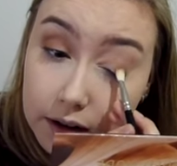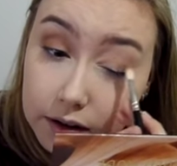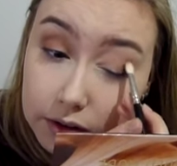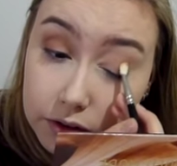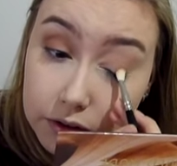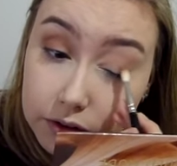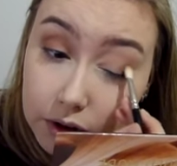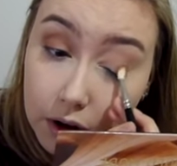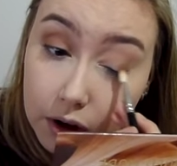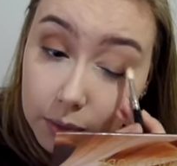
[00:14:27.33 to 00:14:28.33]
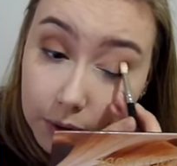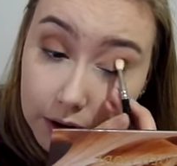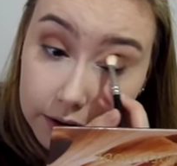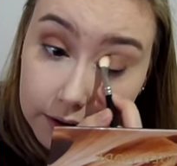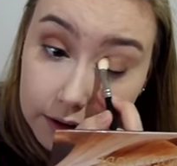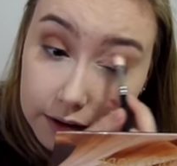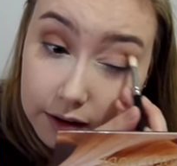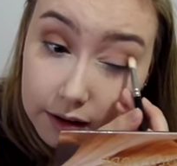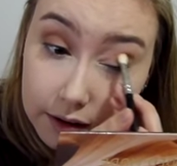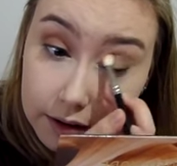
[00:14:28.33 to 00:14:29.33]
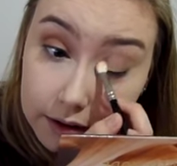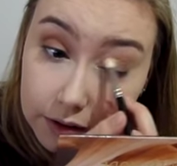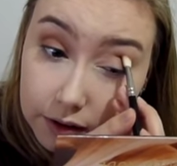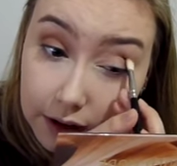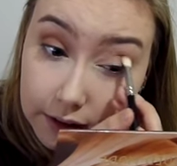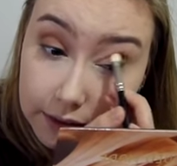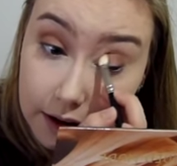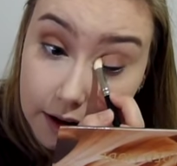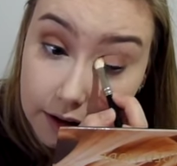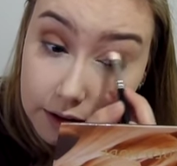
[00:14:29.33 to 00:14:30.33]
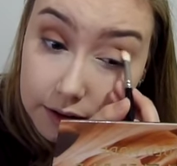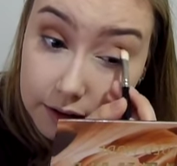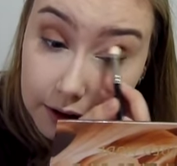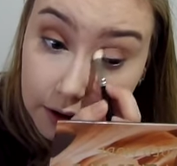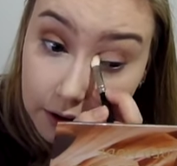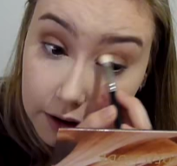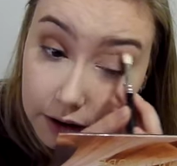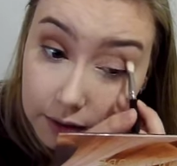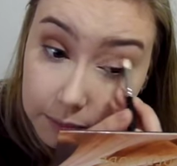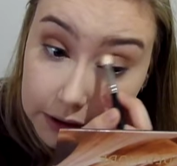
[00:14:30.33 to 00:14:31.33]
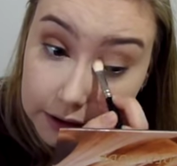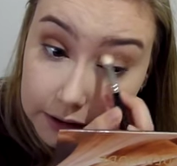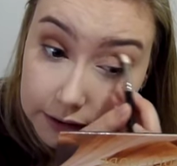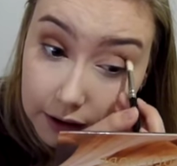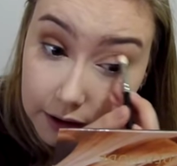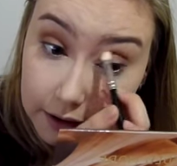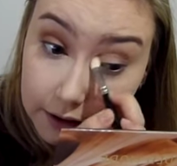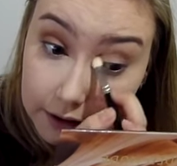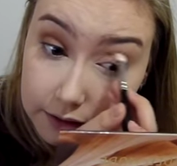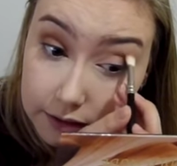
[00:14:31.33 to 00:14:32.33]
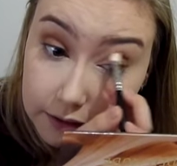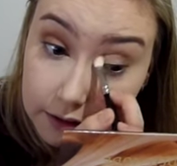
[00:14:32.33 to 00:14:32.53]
so worth it to get there to see Melissa and